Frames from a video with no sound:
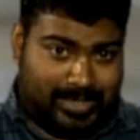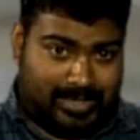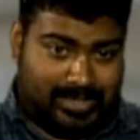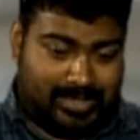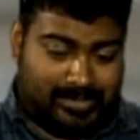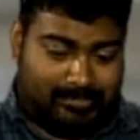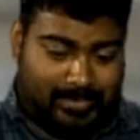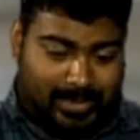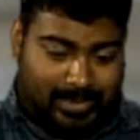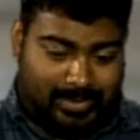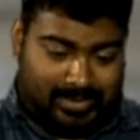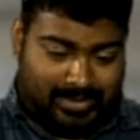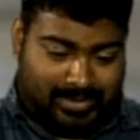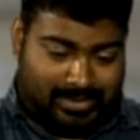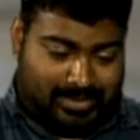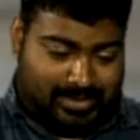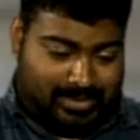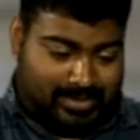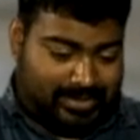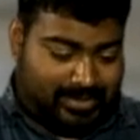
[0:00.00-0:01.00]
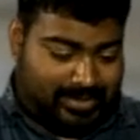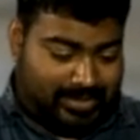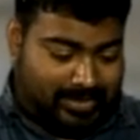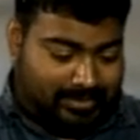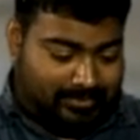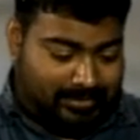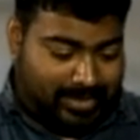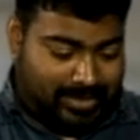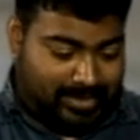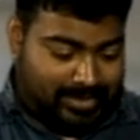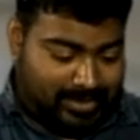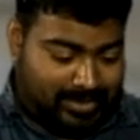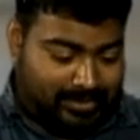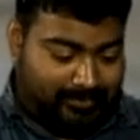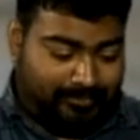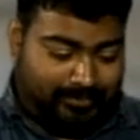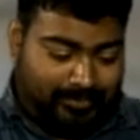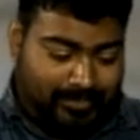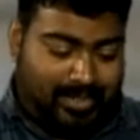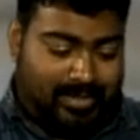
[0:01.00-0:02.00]
much bulk to the
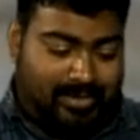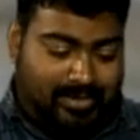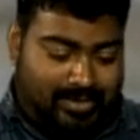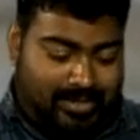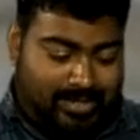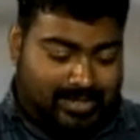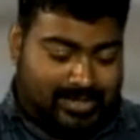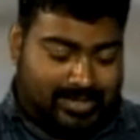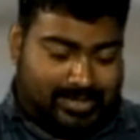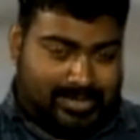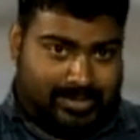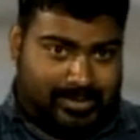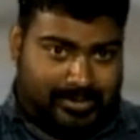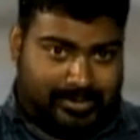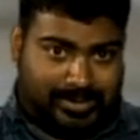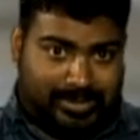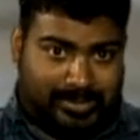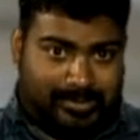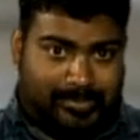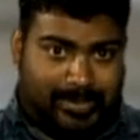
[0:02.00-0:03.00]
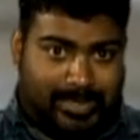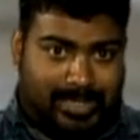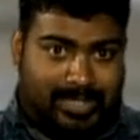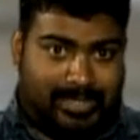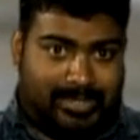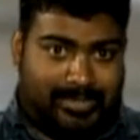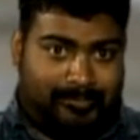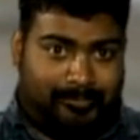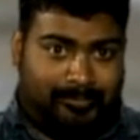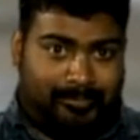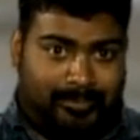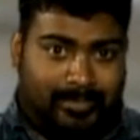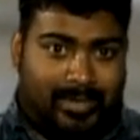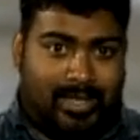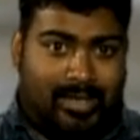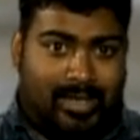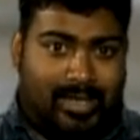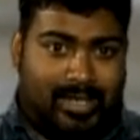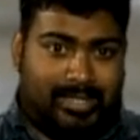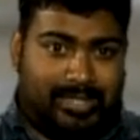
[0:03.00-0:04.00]
reader. It doesn't look too bad,
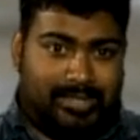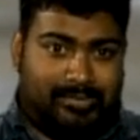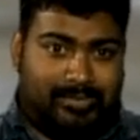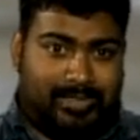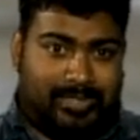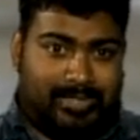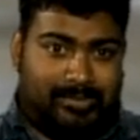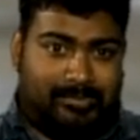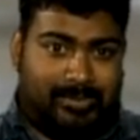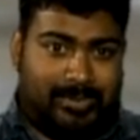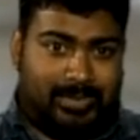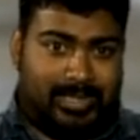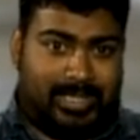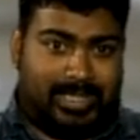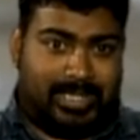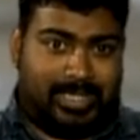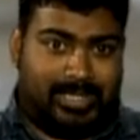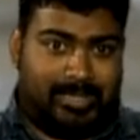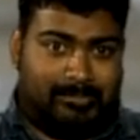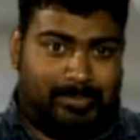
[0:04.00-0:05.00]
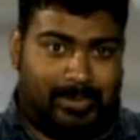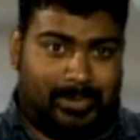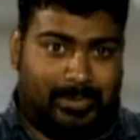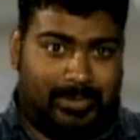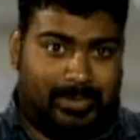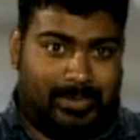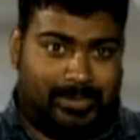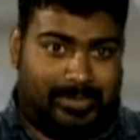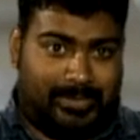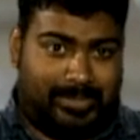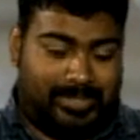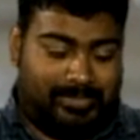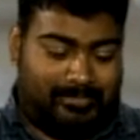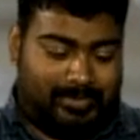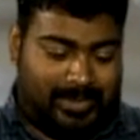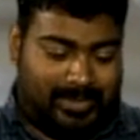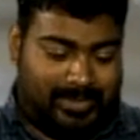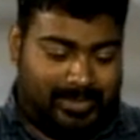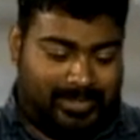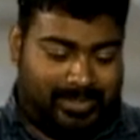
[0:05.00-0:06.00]
and if you're going to be reading in the pool or in the
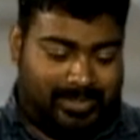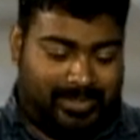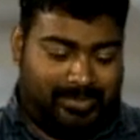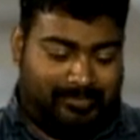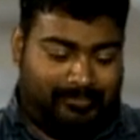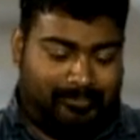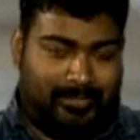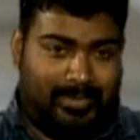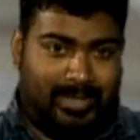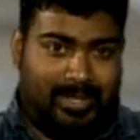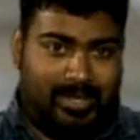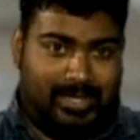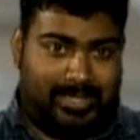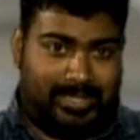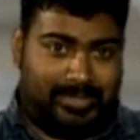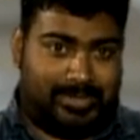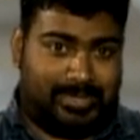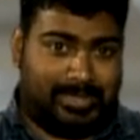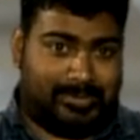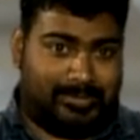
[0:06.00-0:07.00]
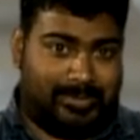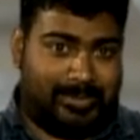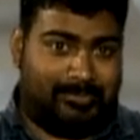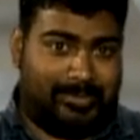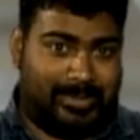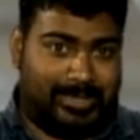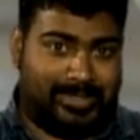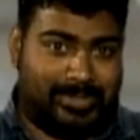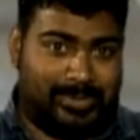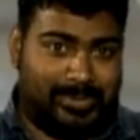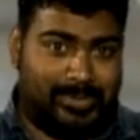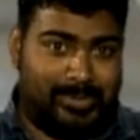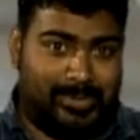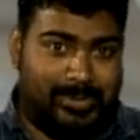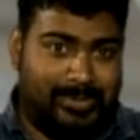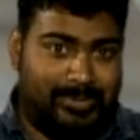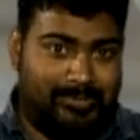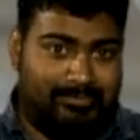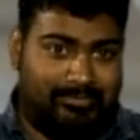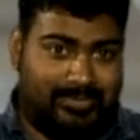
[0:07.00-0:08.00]
bath and you just want to be
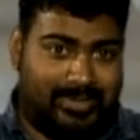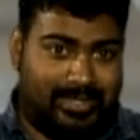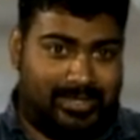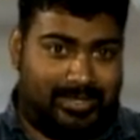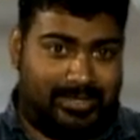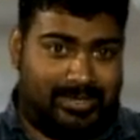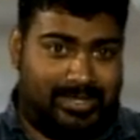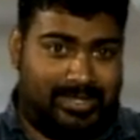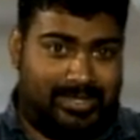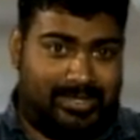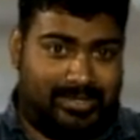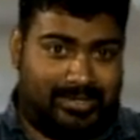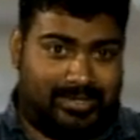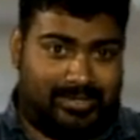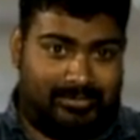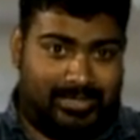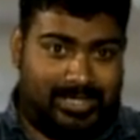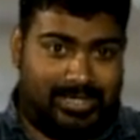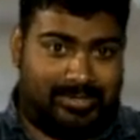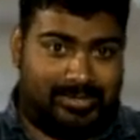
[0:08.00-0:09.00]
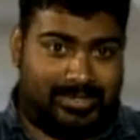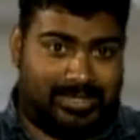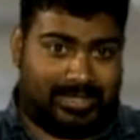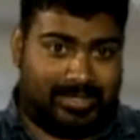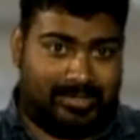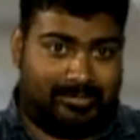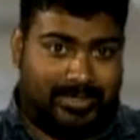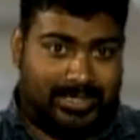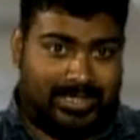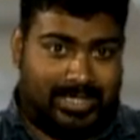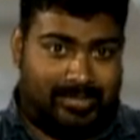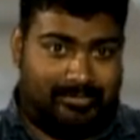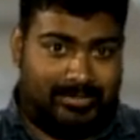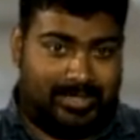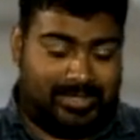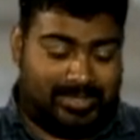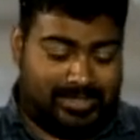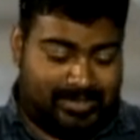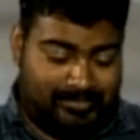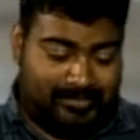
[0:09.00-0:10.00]
sure that the reader isn't going to be
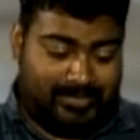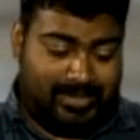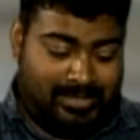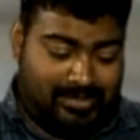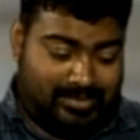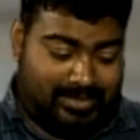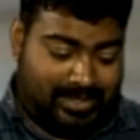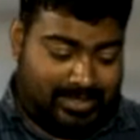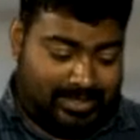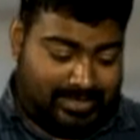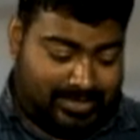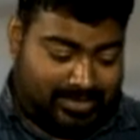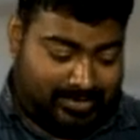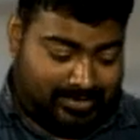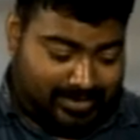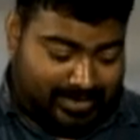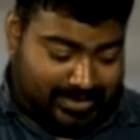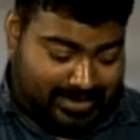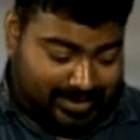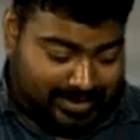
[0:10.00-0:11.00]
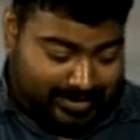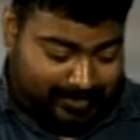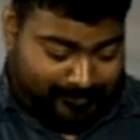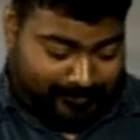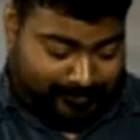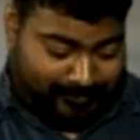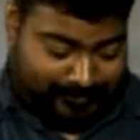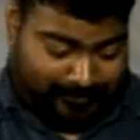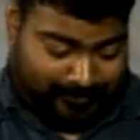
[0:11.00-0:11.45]
damaged, then it's a good idea.